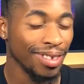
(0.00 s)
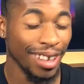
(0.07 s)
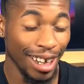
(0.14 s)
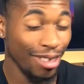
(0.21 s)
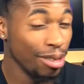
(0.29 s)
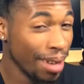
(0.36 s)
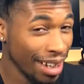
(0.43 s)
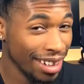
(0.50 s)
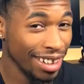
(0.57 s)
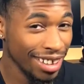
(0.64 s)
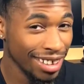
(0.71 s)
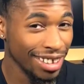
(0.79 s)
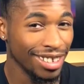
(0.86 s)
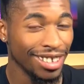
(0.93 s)
Everybody
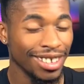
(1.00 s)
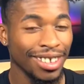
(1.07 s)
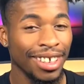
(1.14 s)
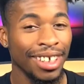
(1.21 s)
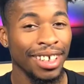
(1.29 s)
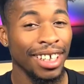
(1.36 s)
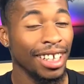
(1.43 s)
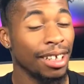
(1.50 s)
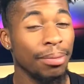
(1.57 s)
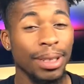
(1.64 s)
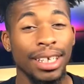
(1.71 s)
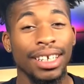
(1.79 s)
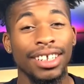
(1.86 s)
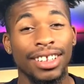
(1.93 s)
does. It can
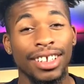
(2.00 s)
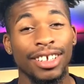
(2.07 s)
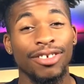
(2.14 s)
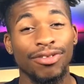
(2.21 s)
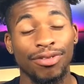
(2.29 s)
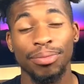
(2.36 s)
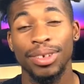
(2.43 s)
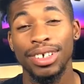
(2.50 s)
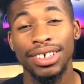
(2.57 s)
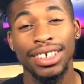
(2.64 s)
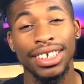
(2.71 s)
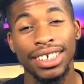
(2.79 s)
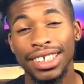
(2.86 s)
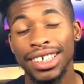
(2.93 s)
be anything from cooking,